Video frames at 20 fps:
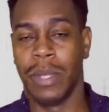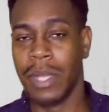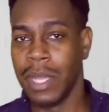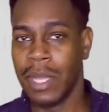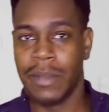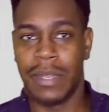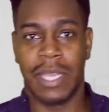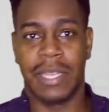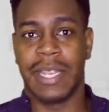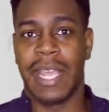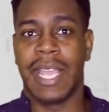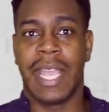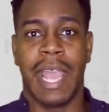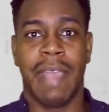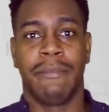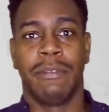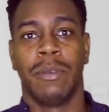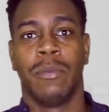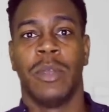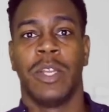They think
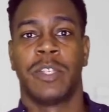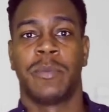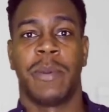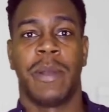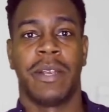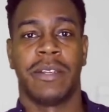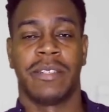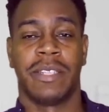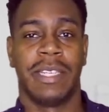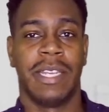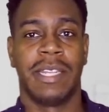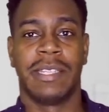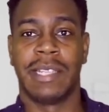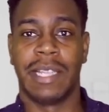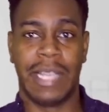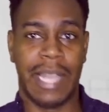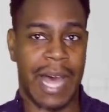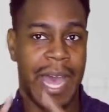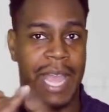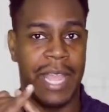every rich person is a
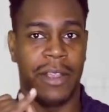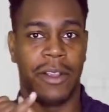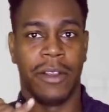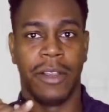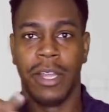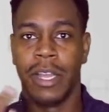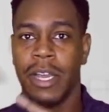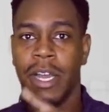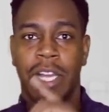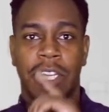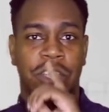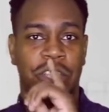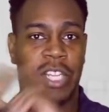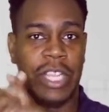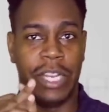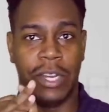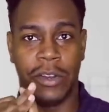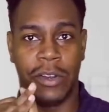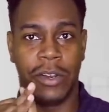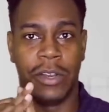liar, a
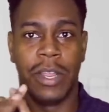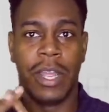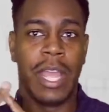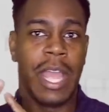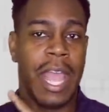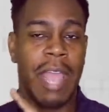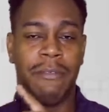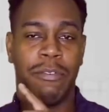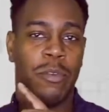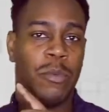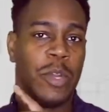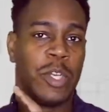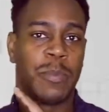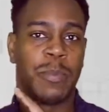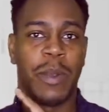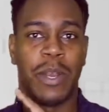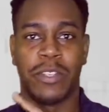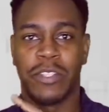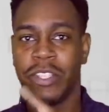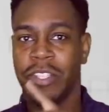cheater. Every rich
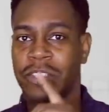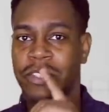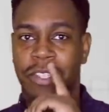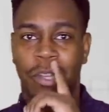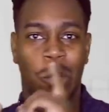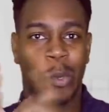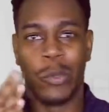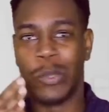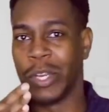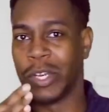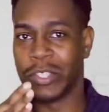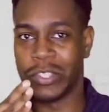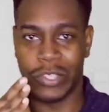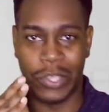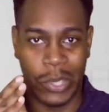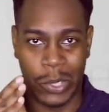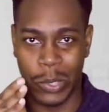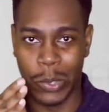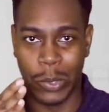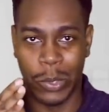person sold their
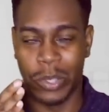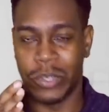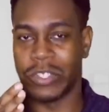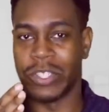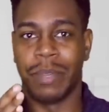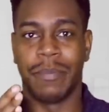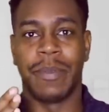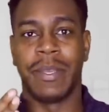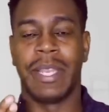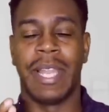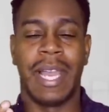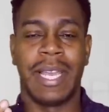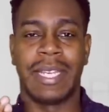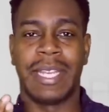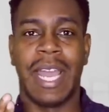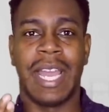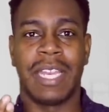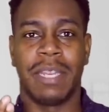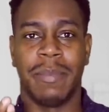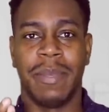soul or something like
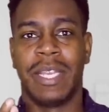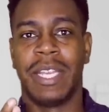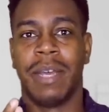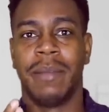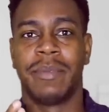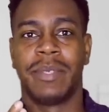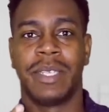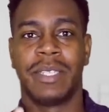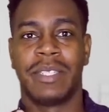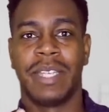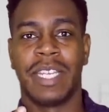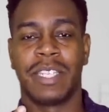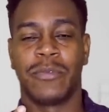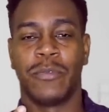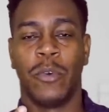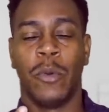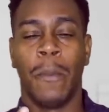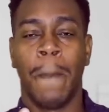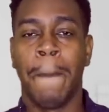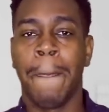that to become successful.